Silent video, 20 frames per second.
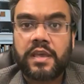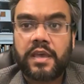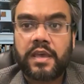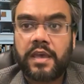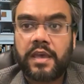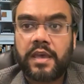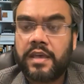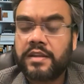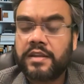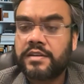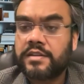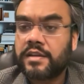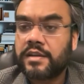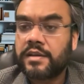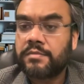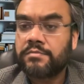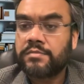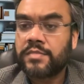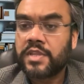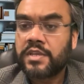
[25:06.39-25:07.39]

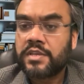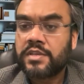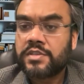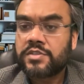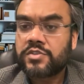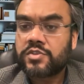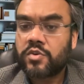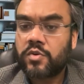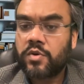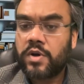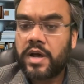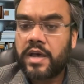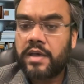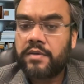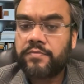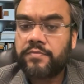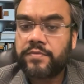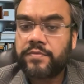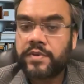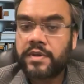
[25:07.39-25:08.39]
And so
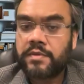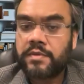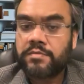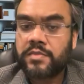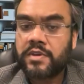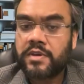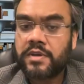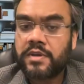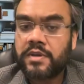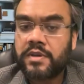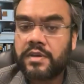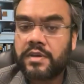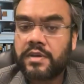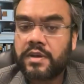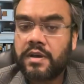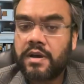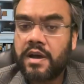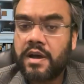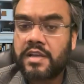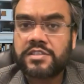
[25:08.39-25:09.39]
I've
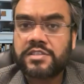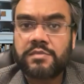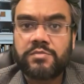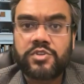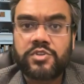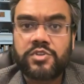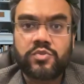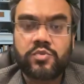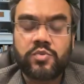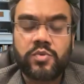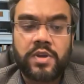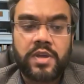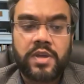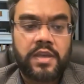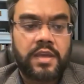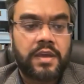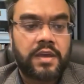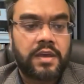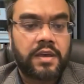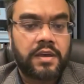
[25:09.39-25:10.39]
asked him to
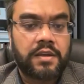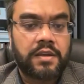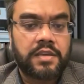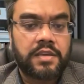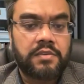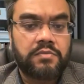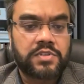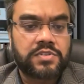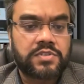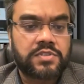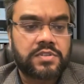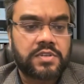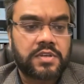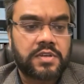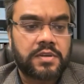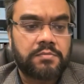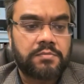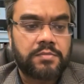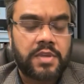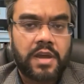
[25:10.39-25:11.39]
give us
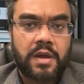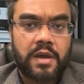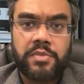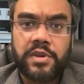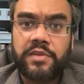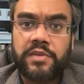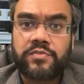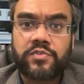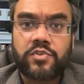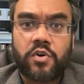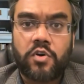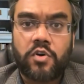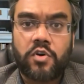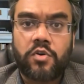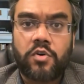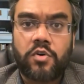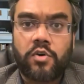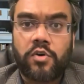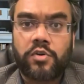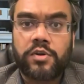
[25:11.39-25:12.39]
a brief talk
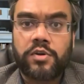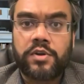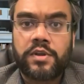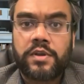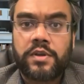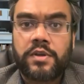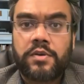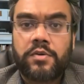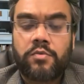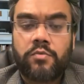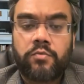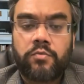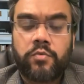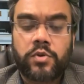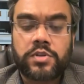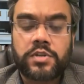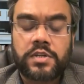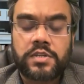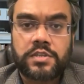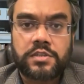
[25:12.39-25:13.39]
on
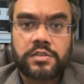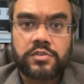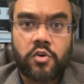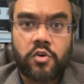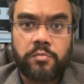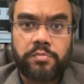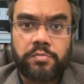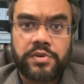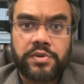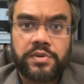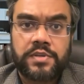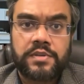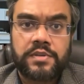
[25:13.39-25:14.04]
what are the top